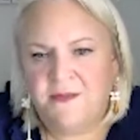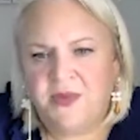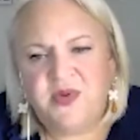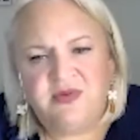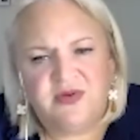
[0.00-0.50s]

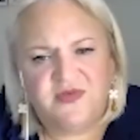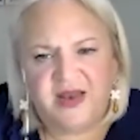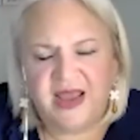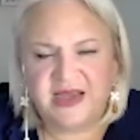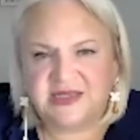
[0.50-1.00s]
but we
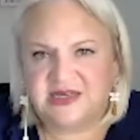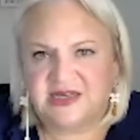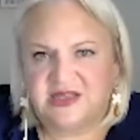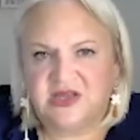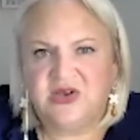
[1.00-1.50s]
reflected
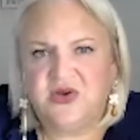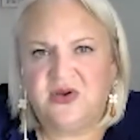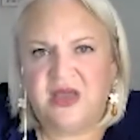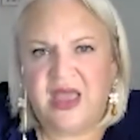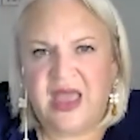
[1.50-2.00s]
that
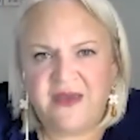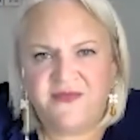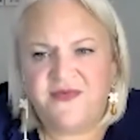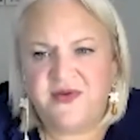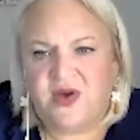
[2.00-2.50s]
not
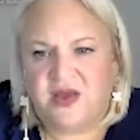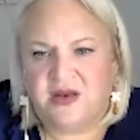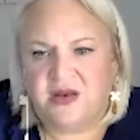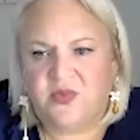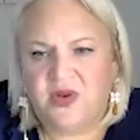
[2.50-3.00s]

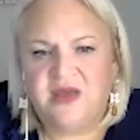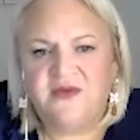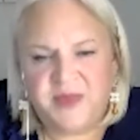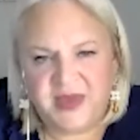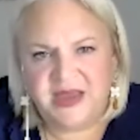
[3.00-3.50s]
everyone will have
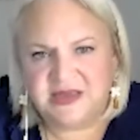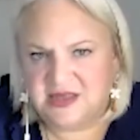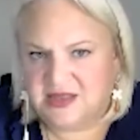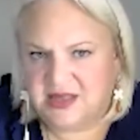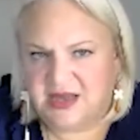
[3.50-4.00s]
been to
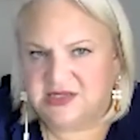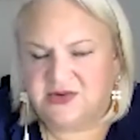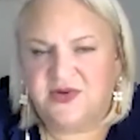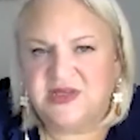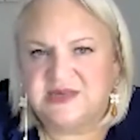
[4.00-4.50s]
the theatre
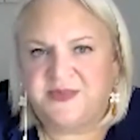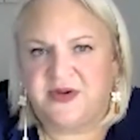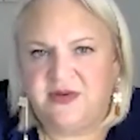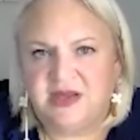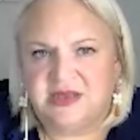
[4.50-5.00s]
or
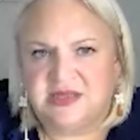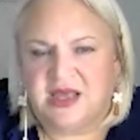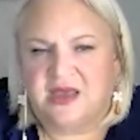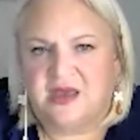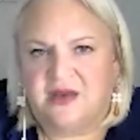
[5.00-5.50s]
experienced
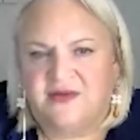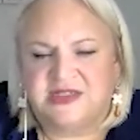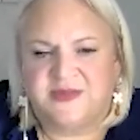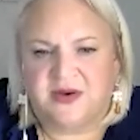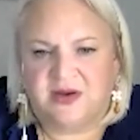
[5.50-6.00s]
that kind of
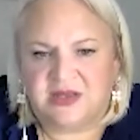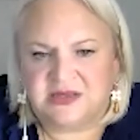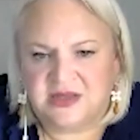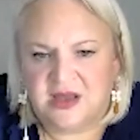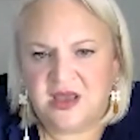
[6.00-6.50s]

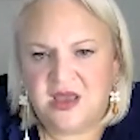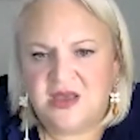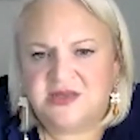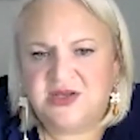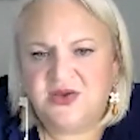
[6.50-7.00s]
experience.
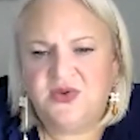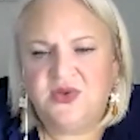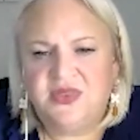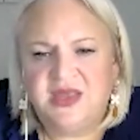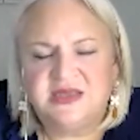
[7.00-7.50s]
So
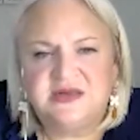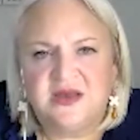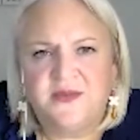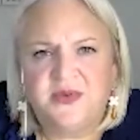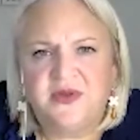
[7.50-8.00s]
the
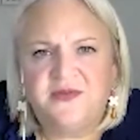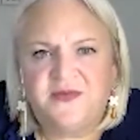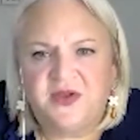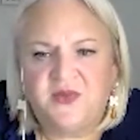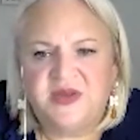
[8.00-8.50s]
example of
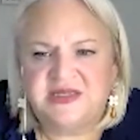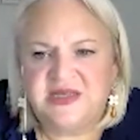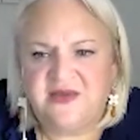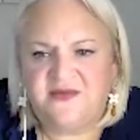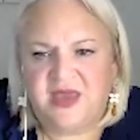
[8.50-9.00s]
film and
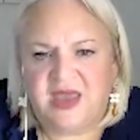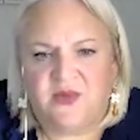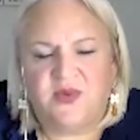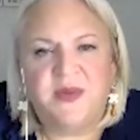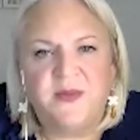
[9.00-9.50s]
TV
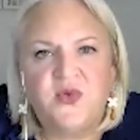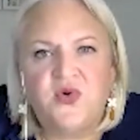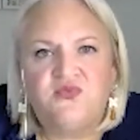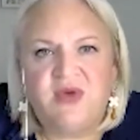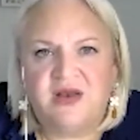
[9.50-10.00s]
would be
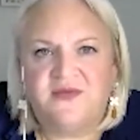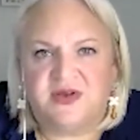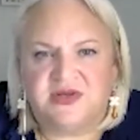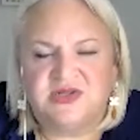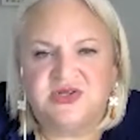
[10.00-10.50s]
more
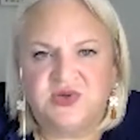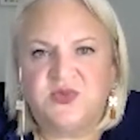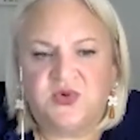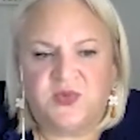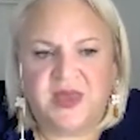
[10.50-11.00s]
relevant to
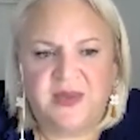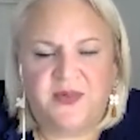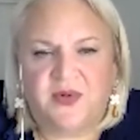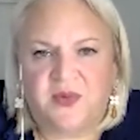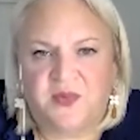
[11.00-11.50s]
more
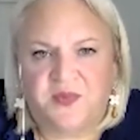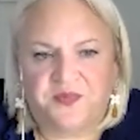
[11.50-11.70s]
people.